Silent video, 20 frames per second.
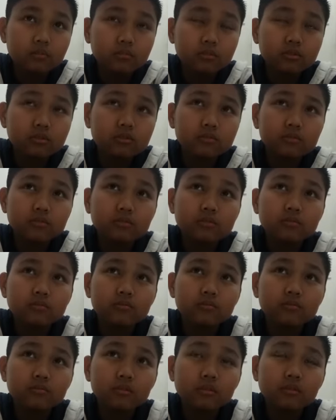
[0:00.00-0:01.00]
Both
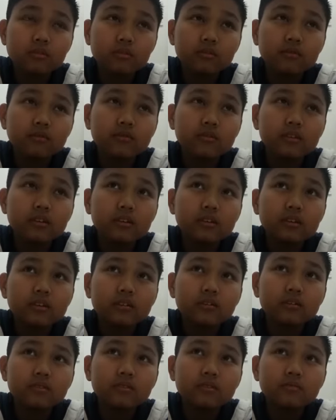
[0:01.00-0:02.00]
of
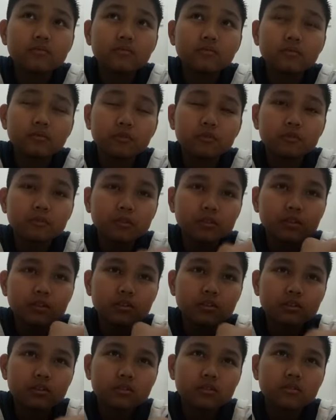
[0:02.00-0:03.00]
them for
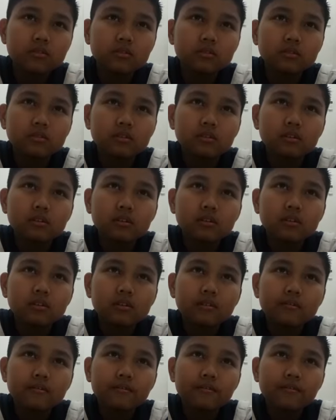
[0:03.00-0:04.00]
me is
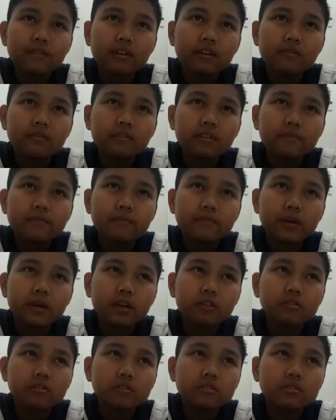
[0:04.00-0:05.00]
favorite
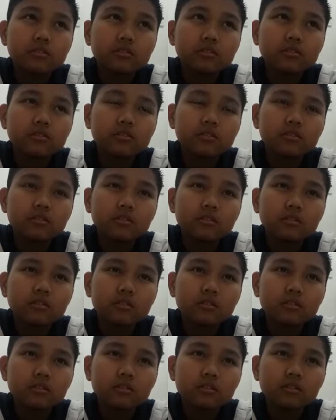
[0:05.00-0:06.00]
parents
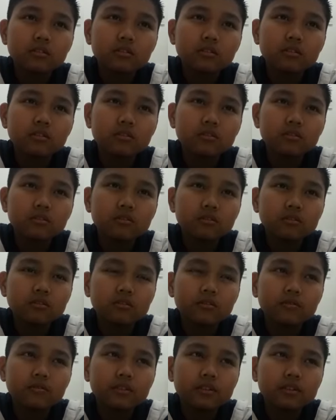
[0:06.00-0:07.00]
in all the
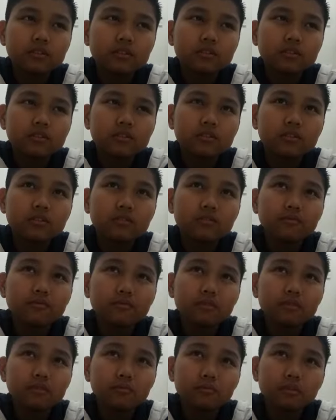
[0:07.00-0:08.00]
universe
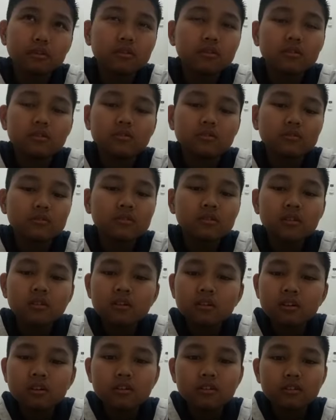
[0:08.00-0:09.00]
for me.
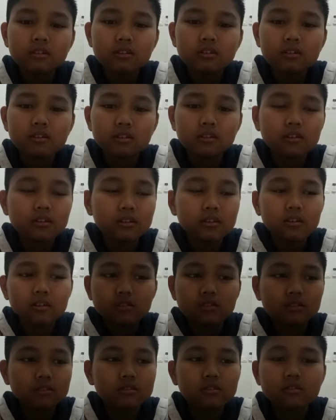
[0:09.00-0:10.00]

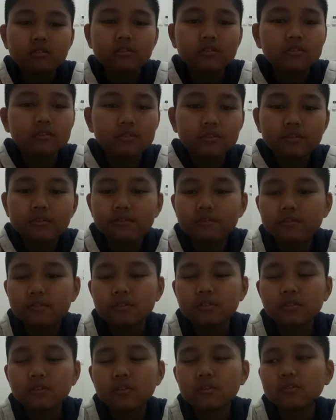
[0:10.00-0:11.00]
I don't know if
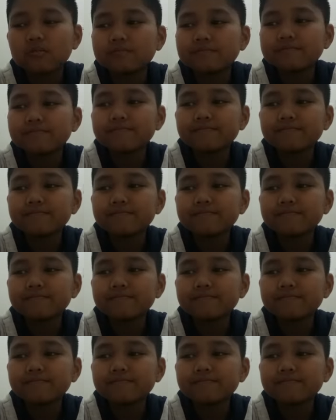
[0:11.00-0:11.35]
for you.